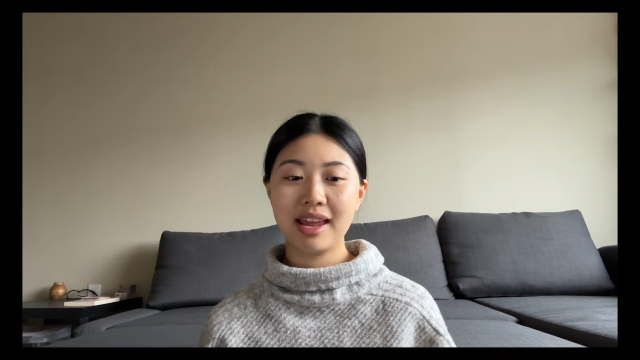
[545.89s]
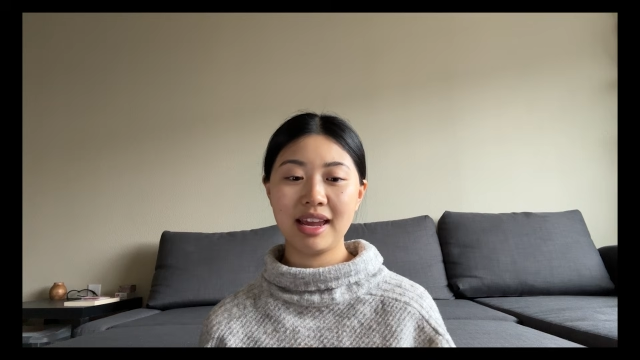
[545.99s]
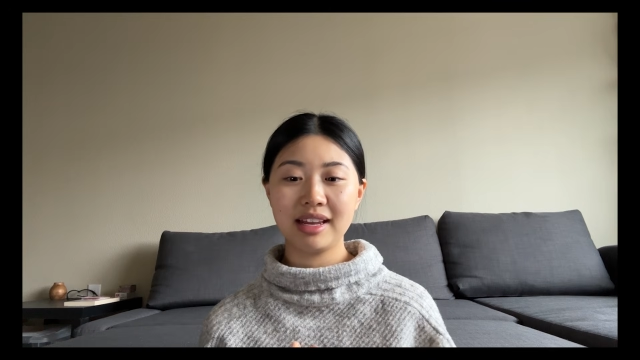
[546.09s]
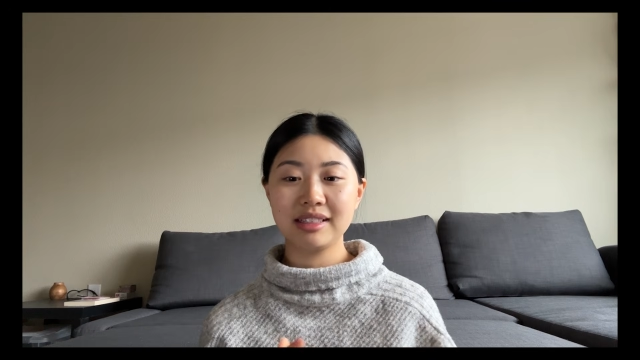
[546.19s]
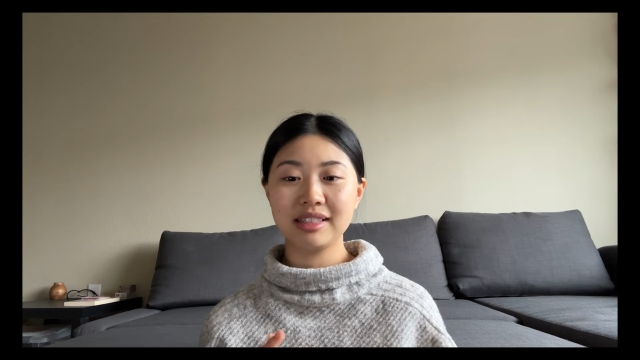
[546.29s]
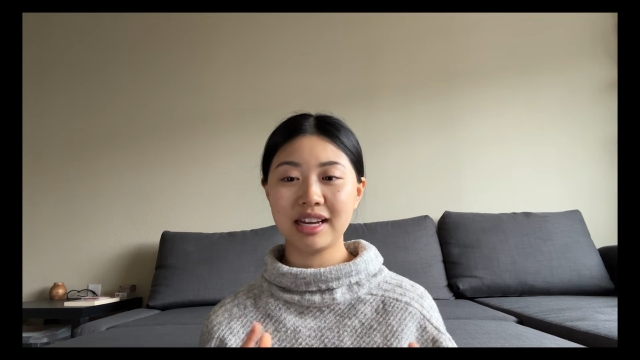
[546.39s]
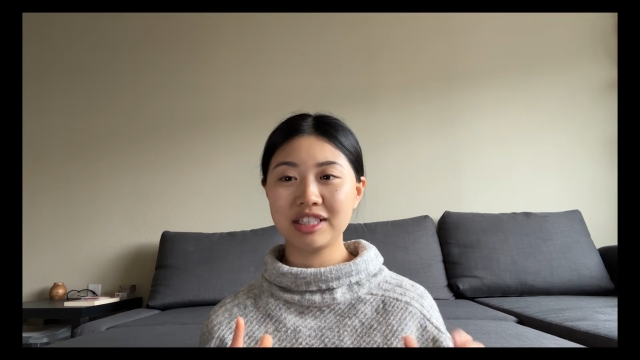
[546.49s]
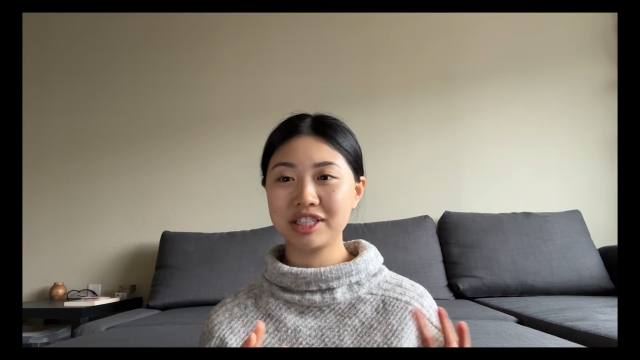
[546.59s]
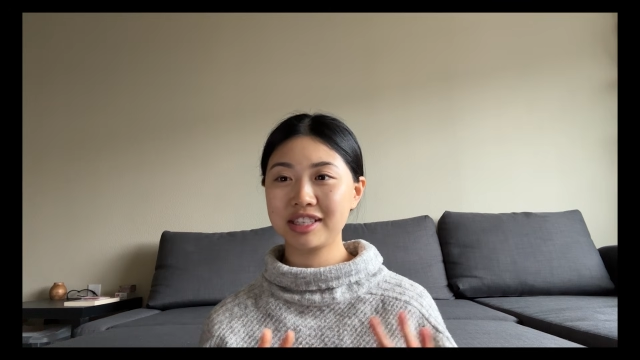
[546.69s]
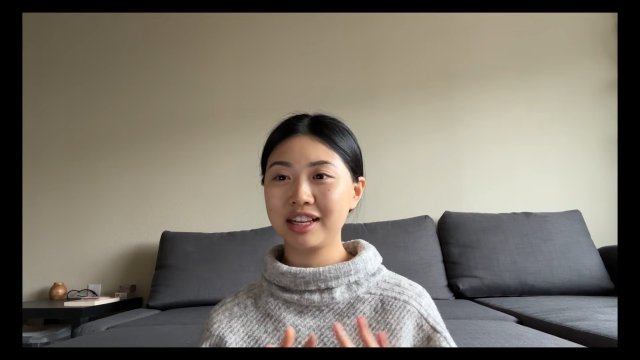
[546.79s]
and I
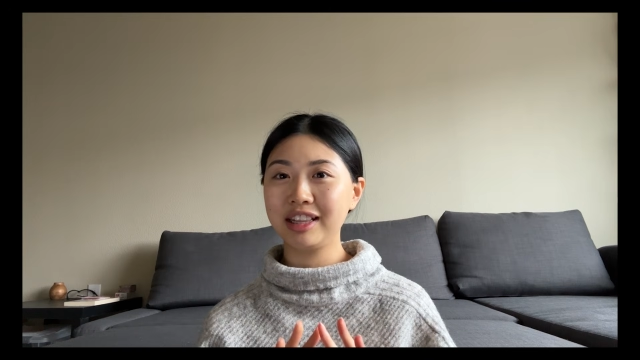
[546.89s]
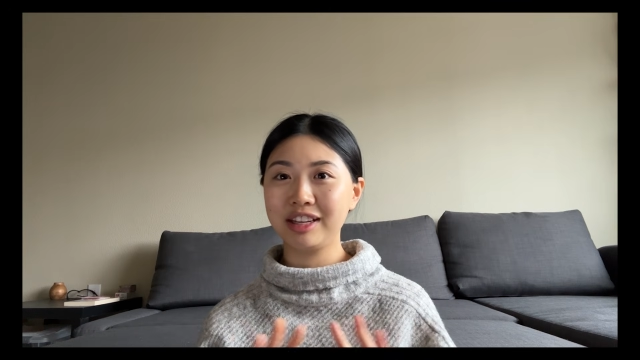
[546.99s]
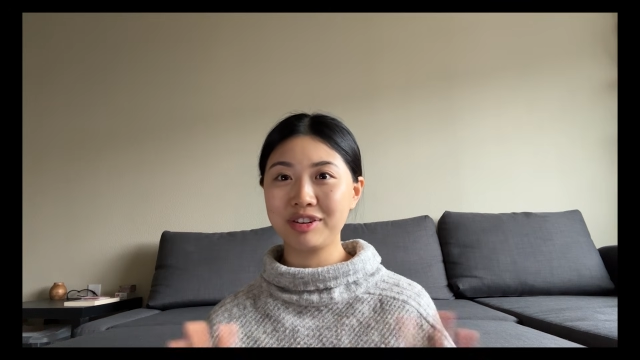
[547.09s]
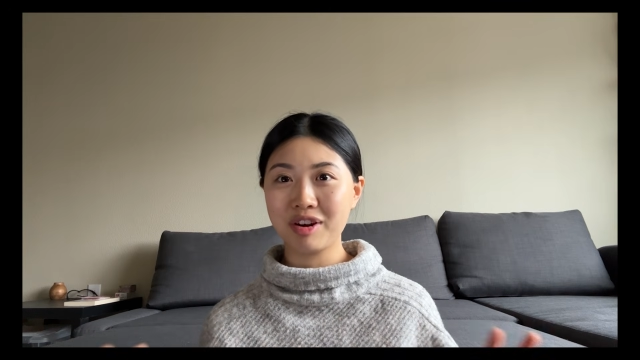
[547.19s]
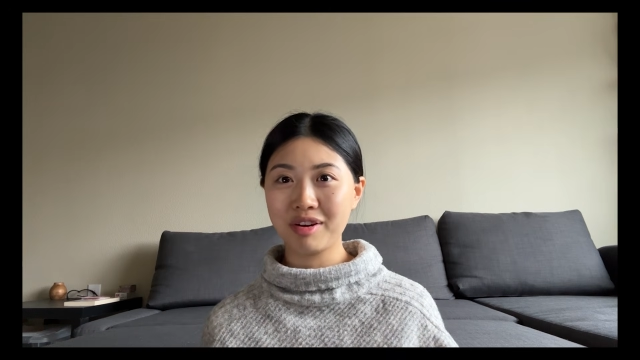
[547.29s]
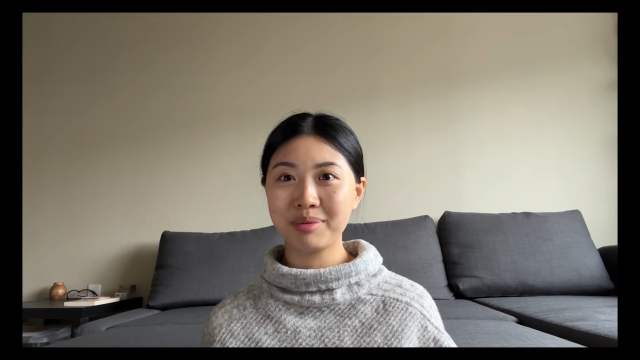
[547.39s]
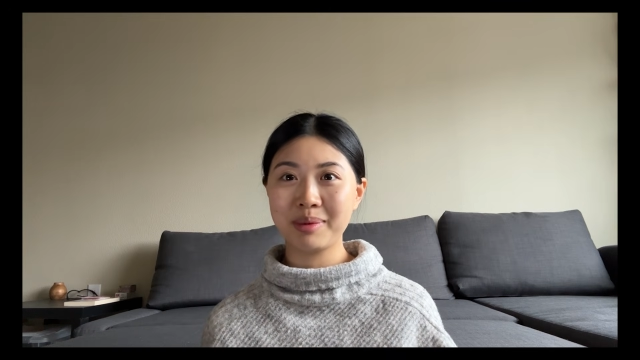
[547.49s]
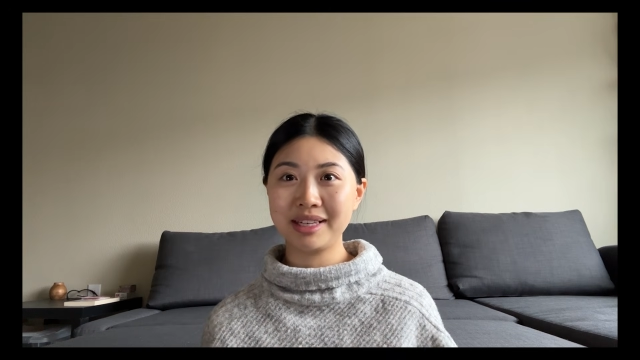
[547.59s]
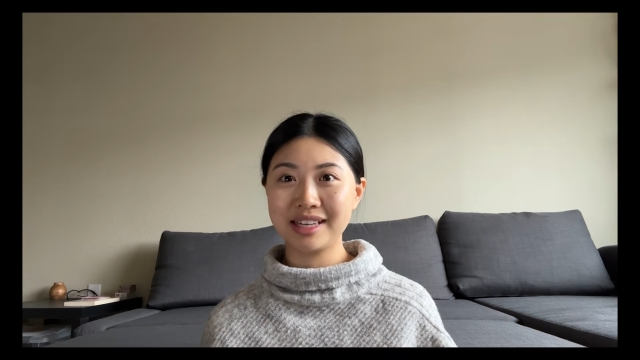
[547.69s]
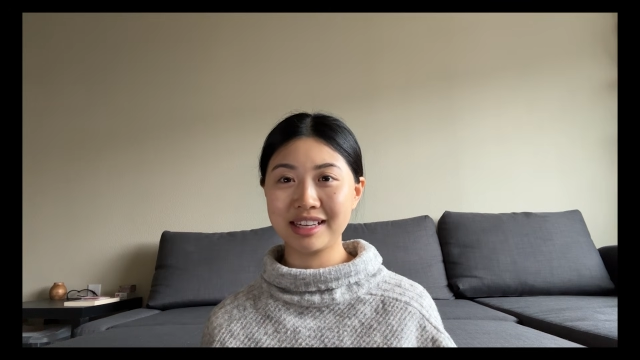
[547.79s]
just cleared off
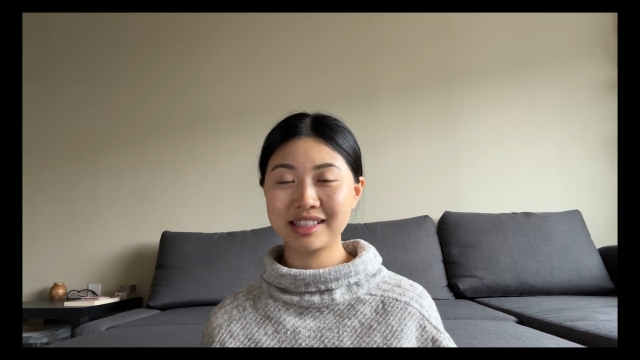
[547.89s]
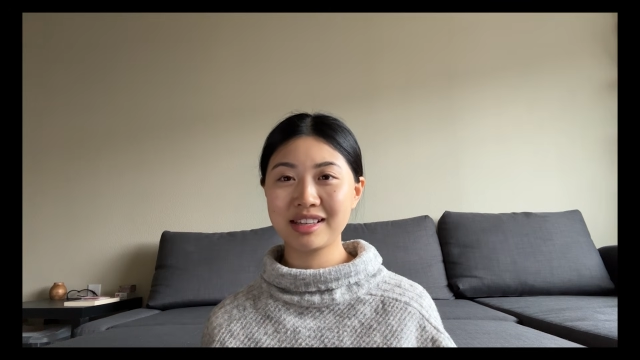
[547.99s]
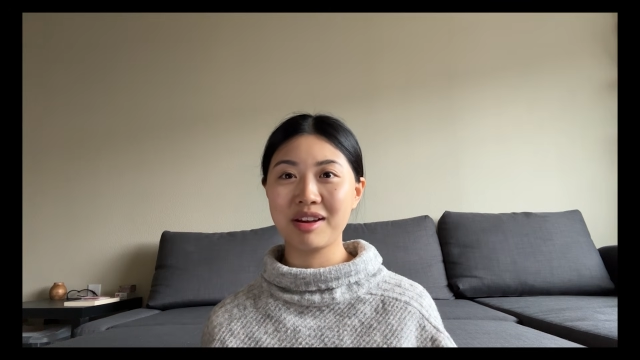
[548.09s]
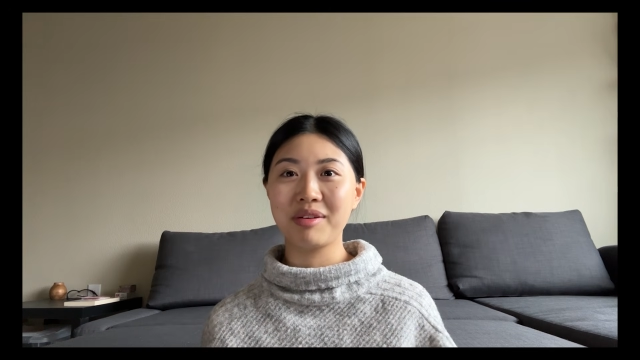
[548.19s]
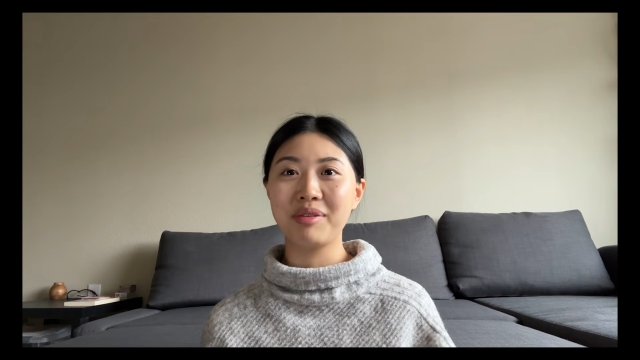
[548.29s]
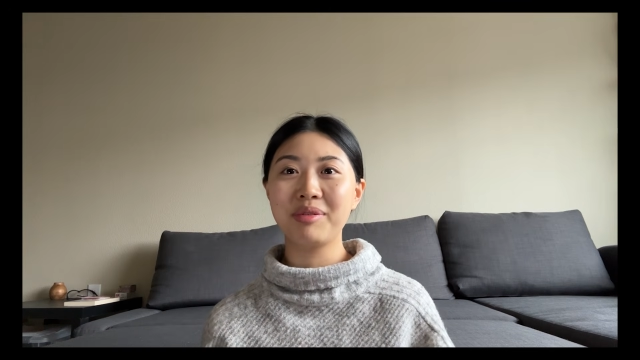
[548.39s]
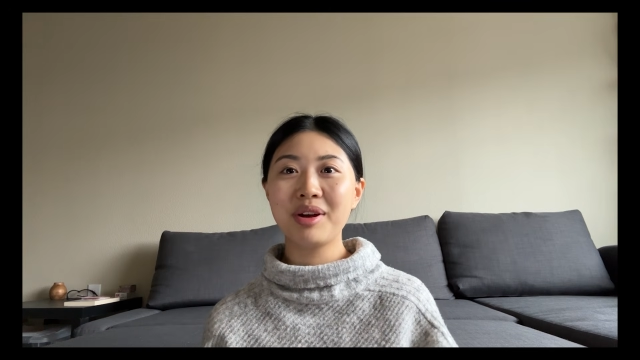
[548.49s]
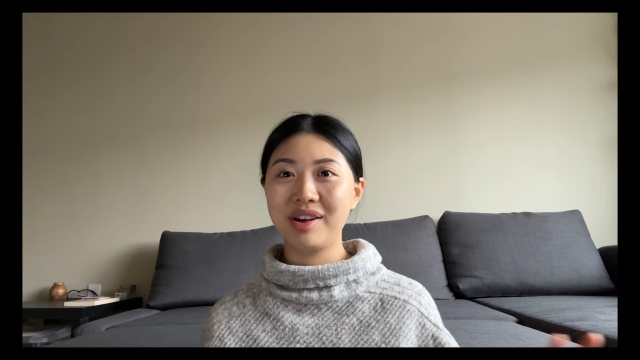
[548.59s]
my desk of